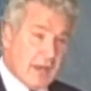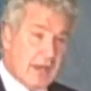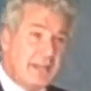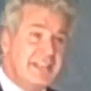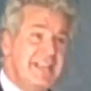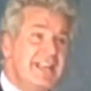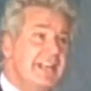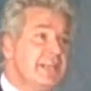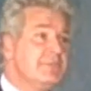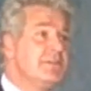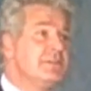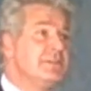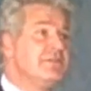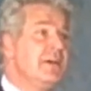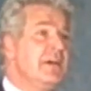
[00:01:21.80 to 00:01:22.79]
A key
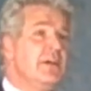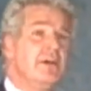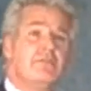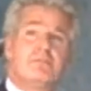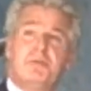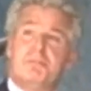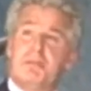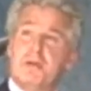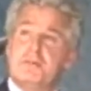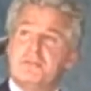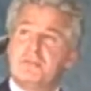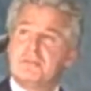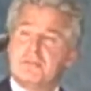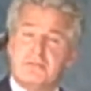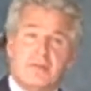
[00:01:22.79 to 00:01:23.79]
element of our
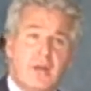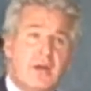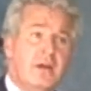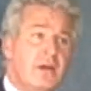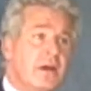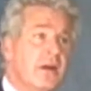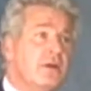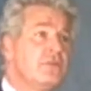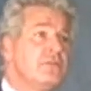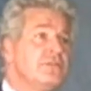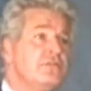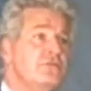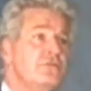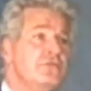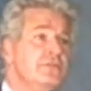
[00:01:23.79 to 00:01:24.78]
proposal
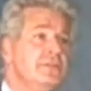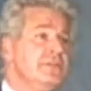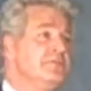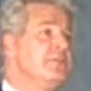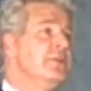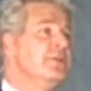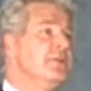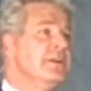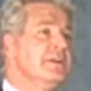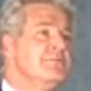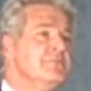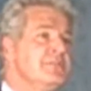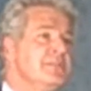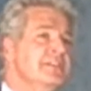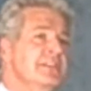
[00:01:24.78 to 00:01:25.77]
across all these
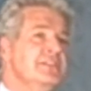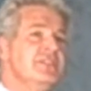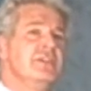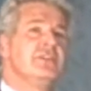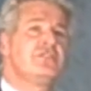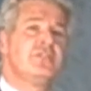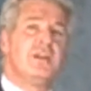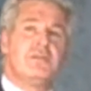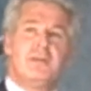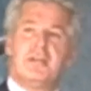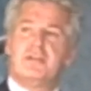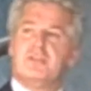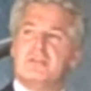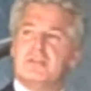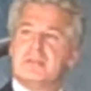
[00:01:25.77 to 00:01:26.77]
programs is our track
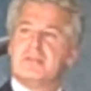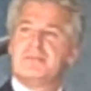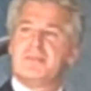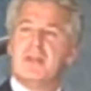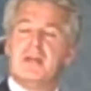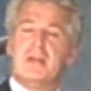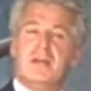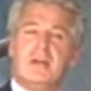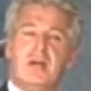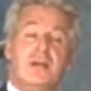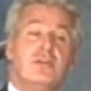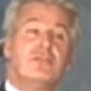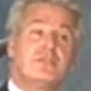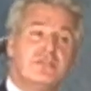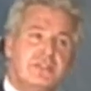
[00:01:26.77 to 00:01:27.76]
record.
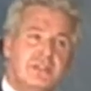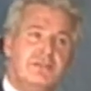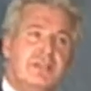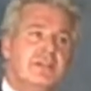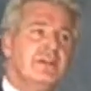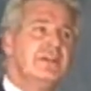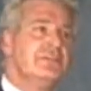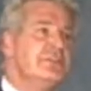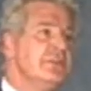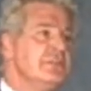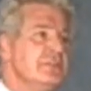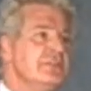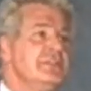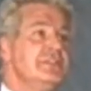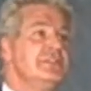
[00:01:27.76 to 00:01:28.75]
And on CV90,
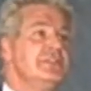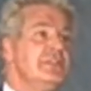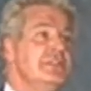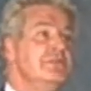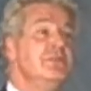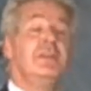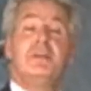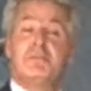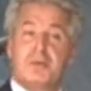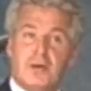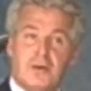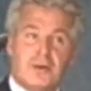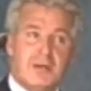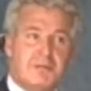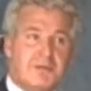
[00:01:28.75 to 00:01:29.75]
on the CCV
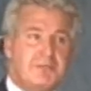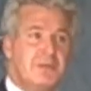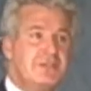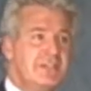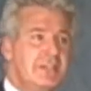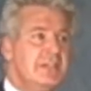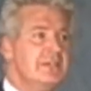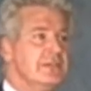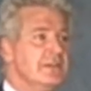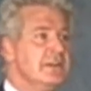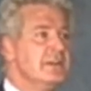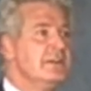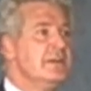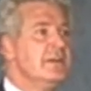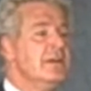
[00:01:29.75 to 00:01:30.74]
program in
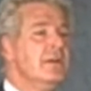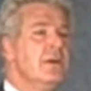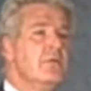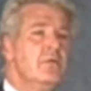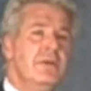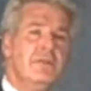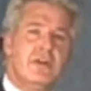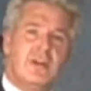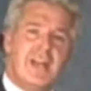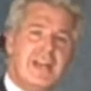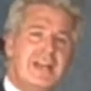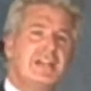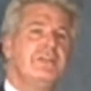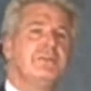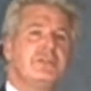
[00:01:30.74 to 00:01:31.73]
particular, we've got a
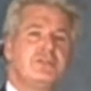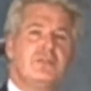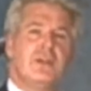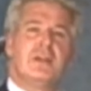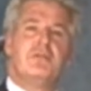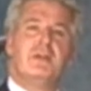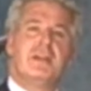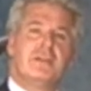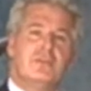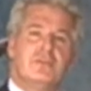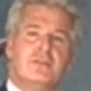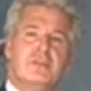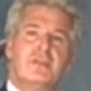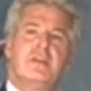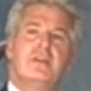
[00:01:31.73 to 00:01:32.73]
hell of a track
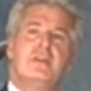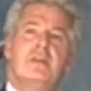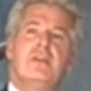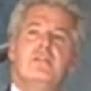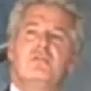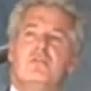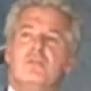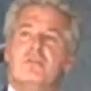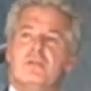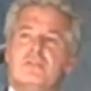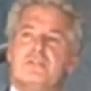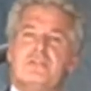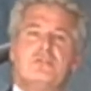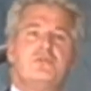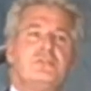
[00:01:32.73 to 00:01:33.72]
record
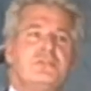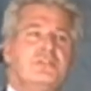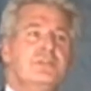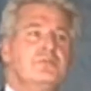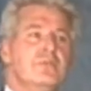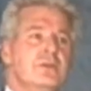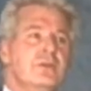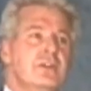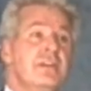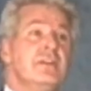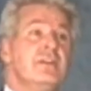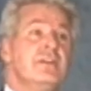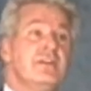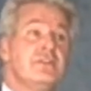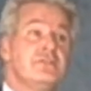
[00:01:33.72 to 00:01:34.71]
for sourcing work
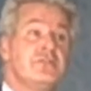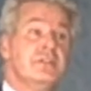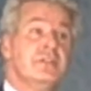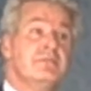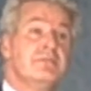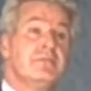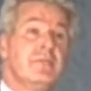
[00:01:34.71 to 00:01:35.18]
in country.